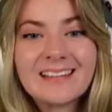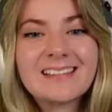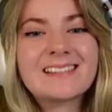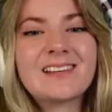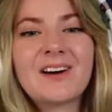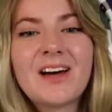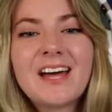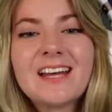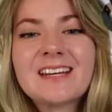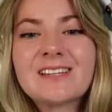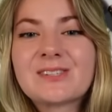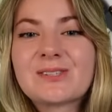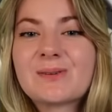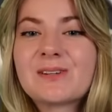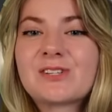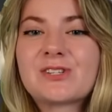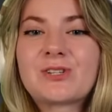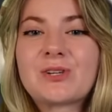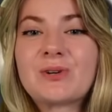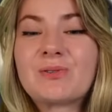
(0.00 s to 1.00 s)
Let's go ahead and
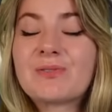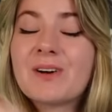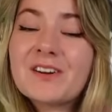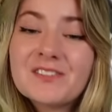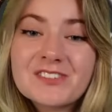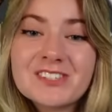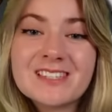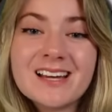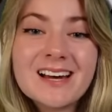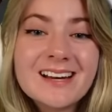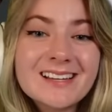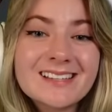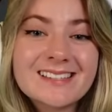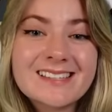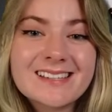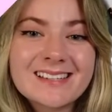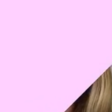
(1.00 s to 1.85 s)
switch to Rival Stars.